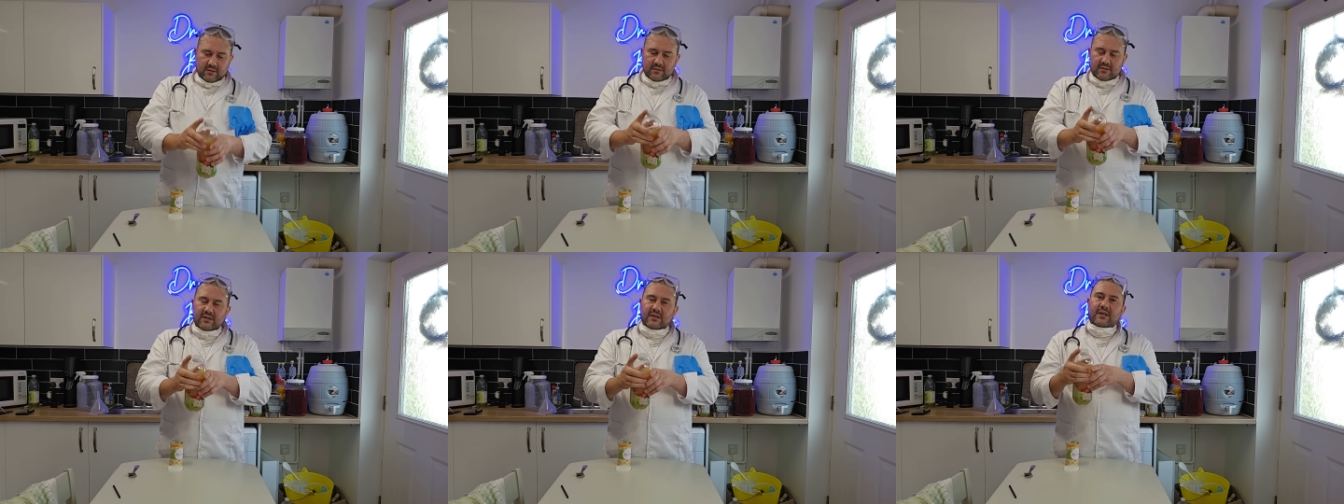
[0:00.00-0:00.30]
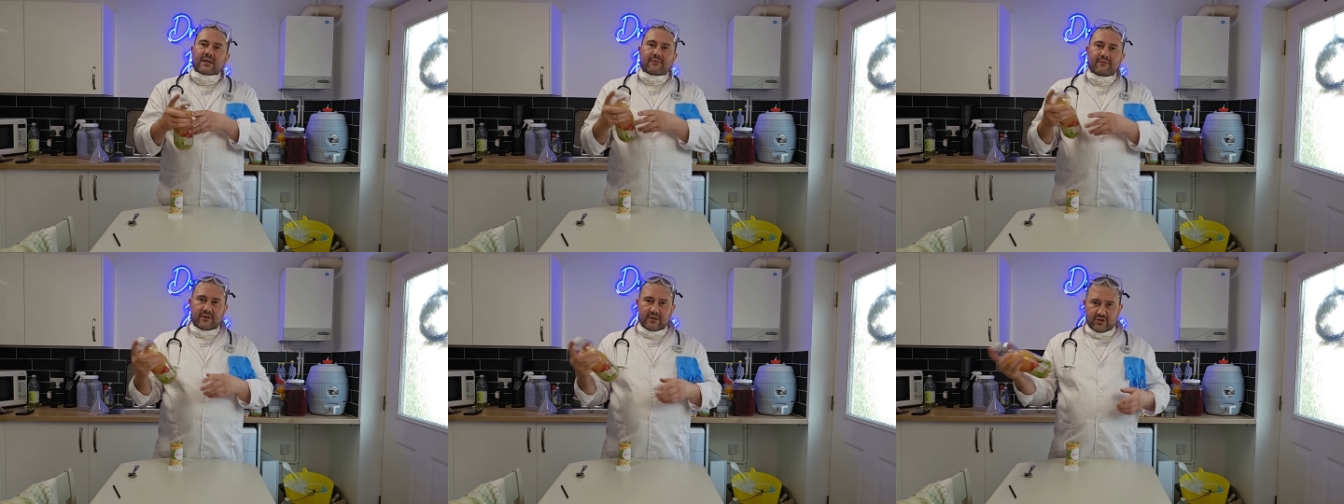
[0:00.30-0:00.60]
to
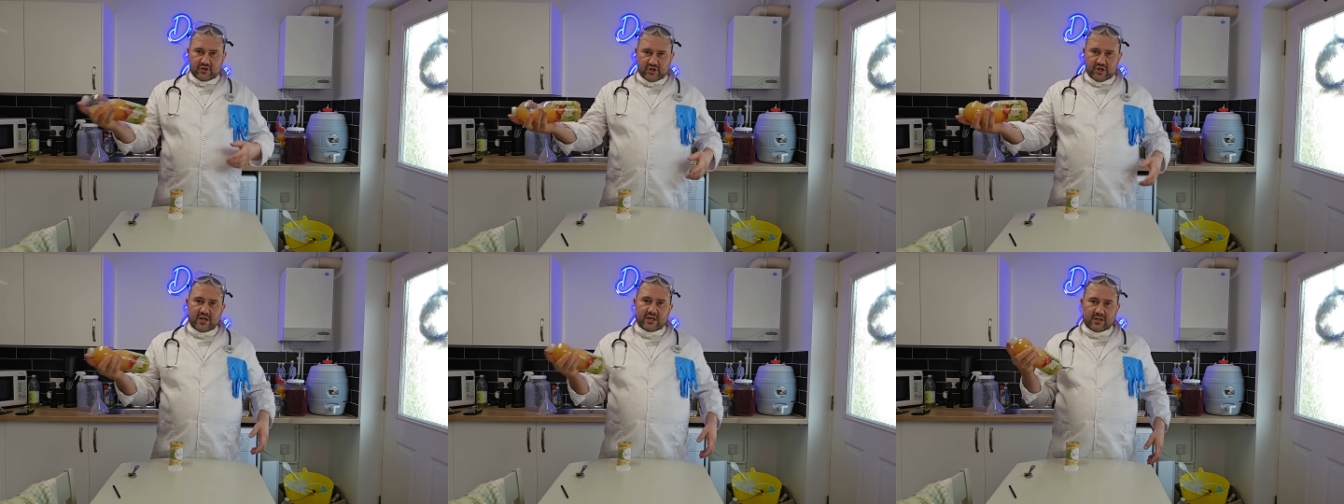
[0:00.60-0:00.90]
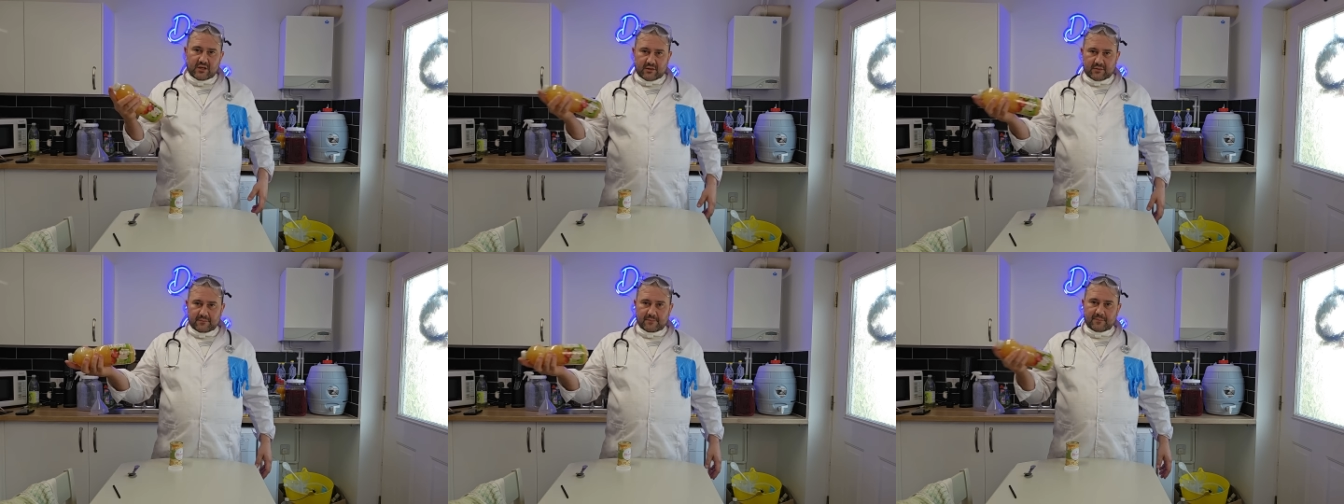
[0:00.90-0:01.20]
give it a
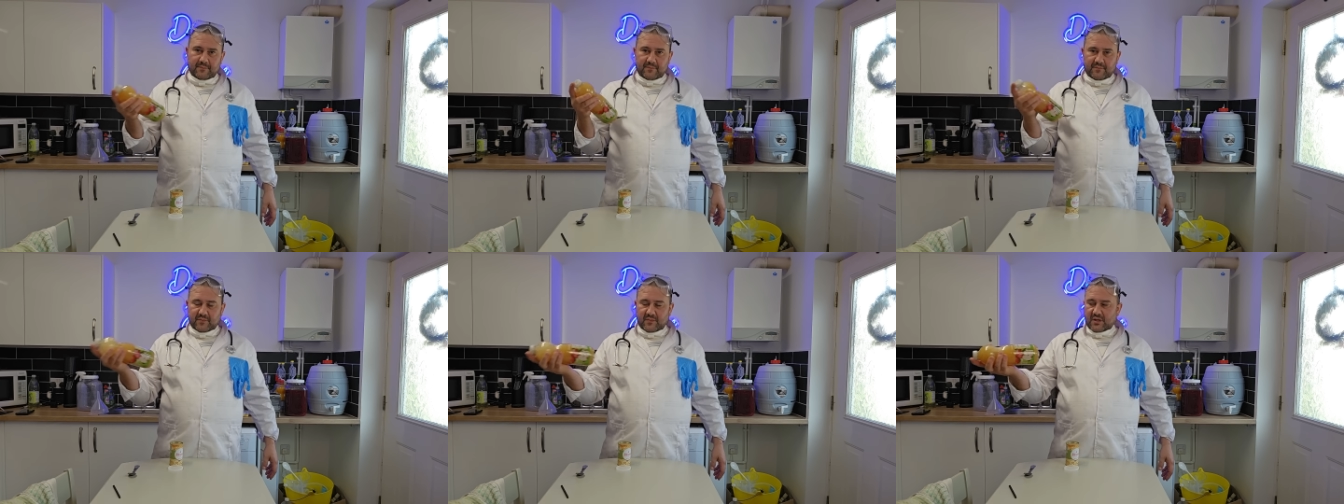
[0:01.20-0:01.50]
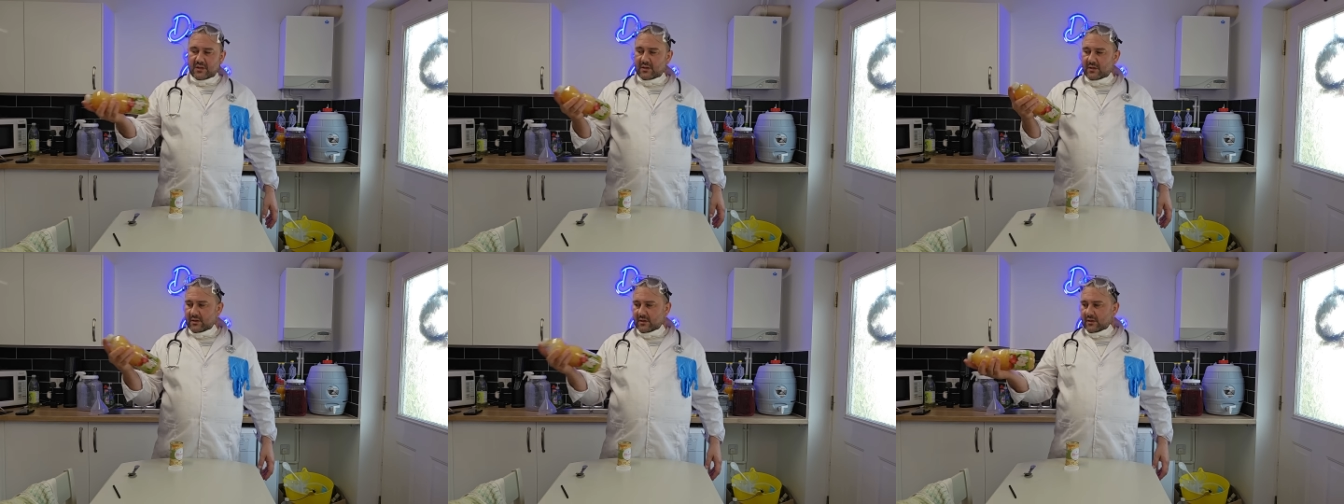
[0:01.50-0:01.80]
shake.
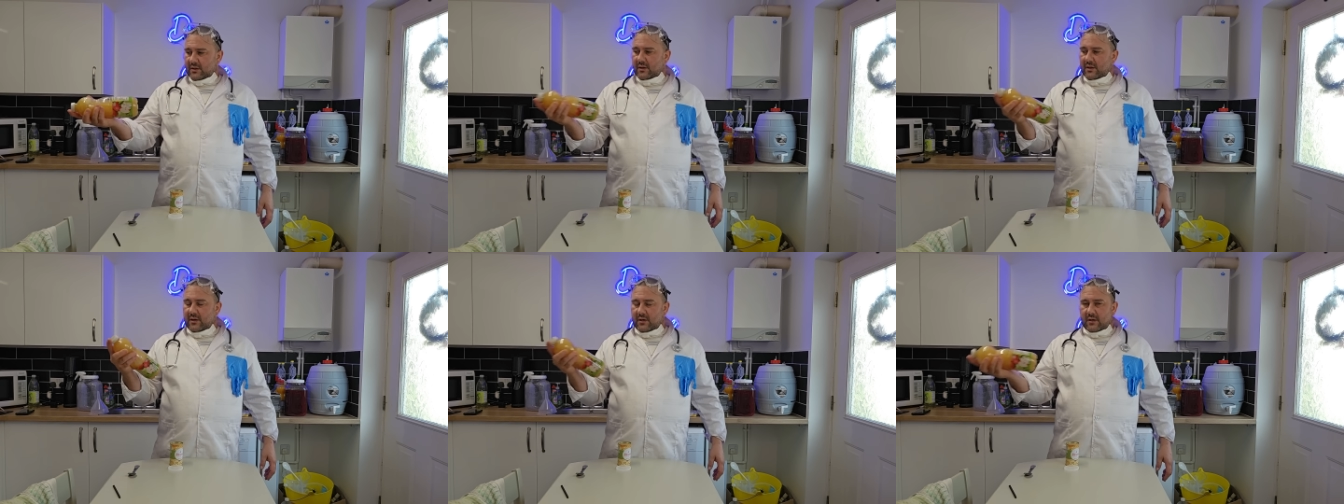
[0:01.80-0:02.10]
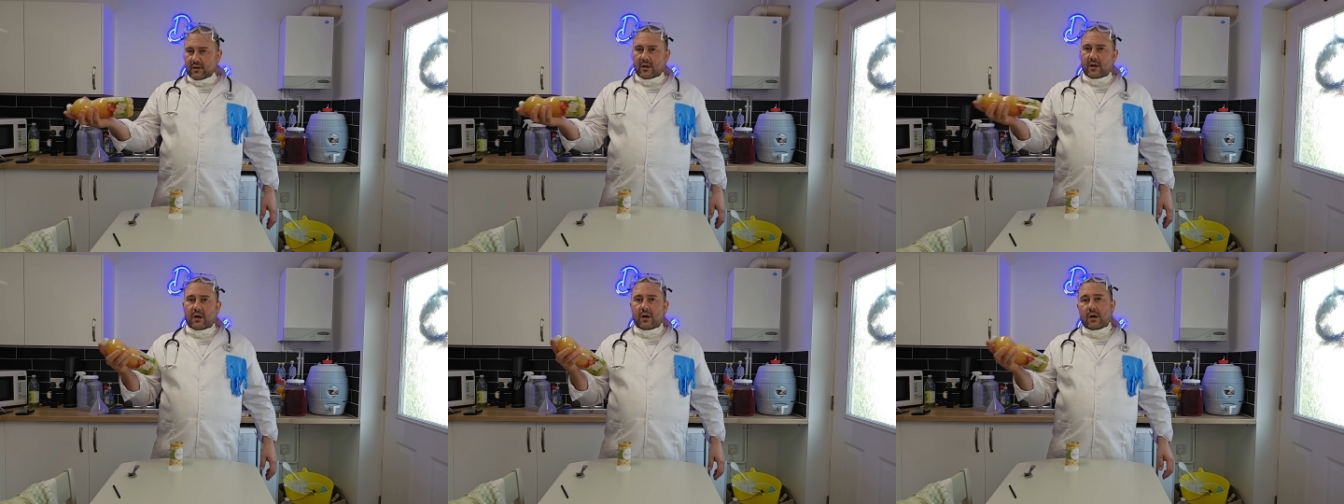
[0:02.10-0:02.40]

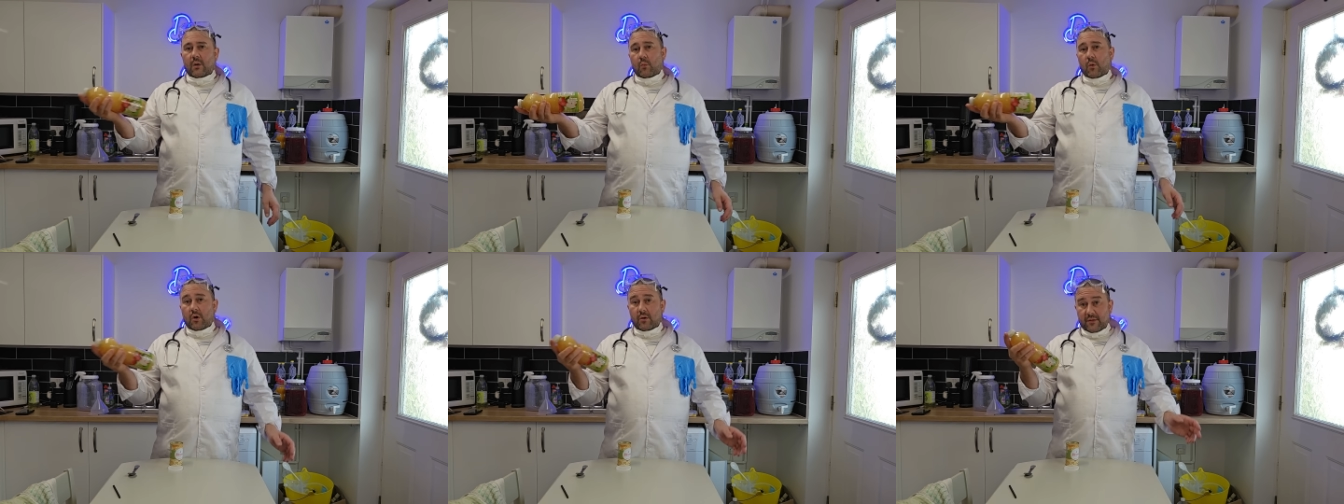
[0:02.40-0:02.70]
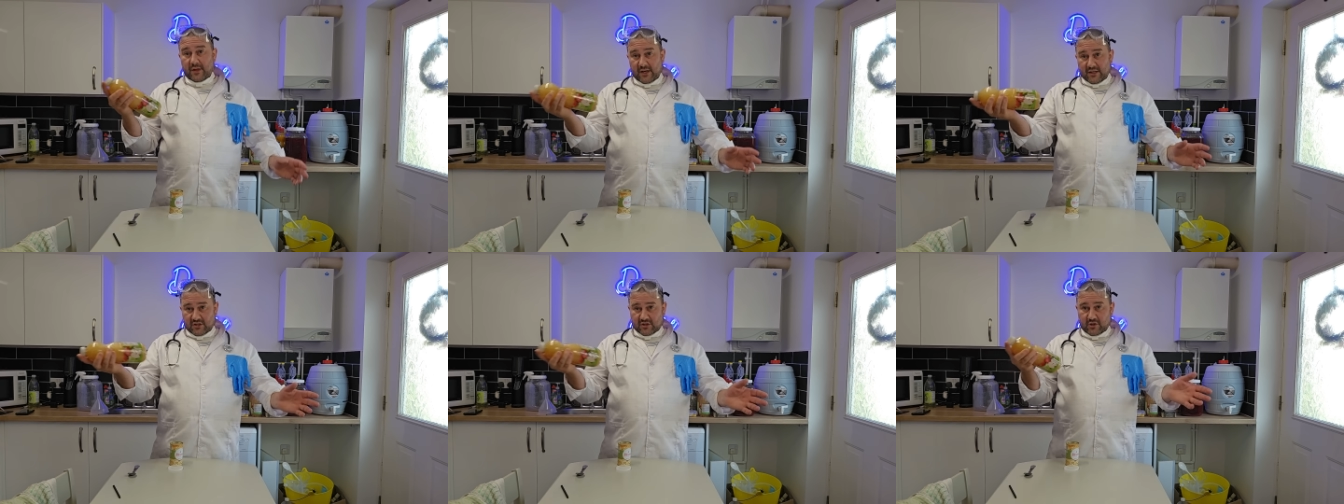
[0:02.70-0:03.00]
And
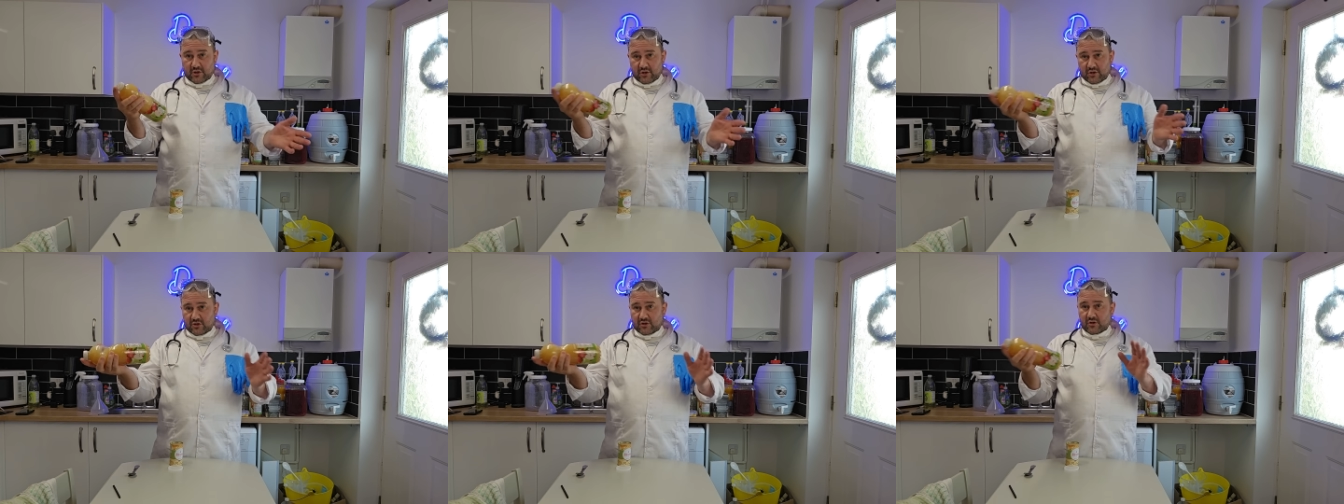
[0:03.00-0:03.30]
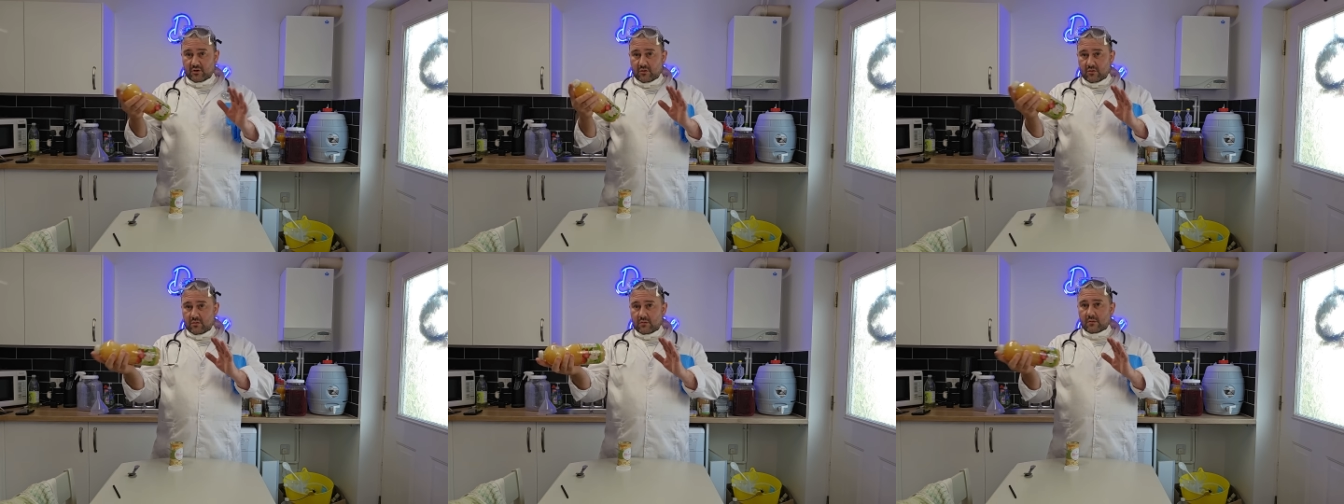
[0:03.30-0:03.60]
what that's going to
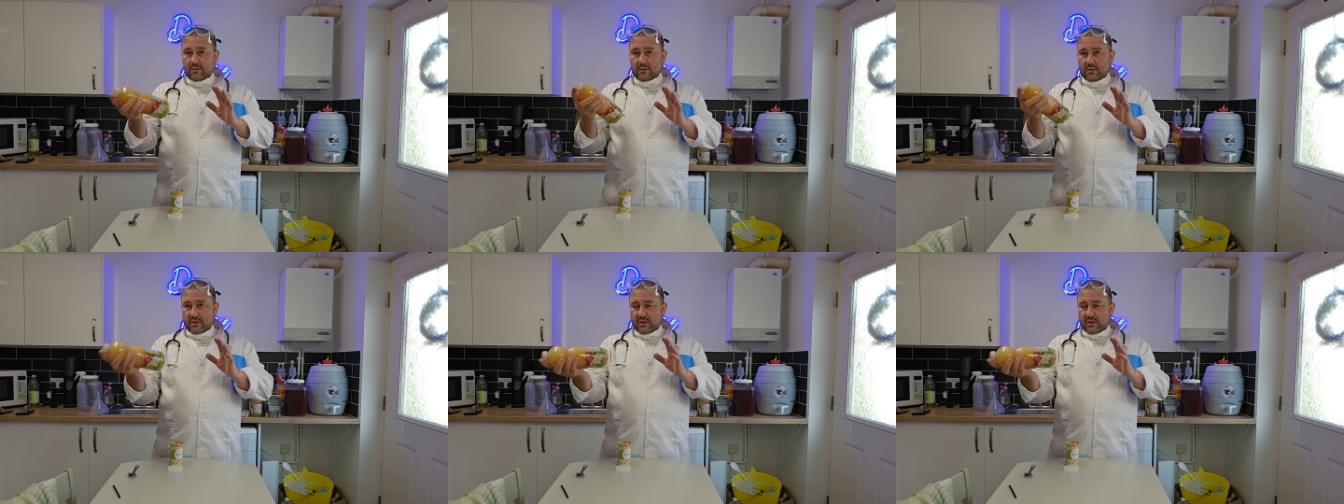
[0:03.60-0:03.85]
do,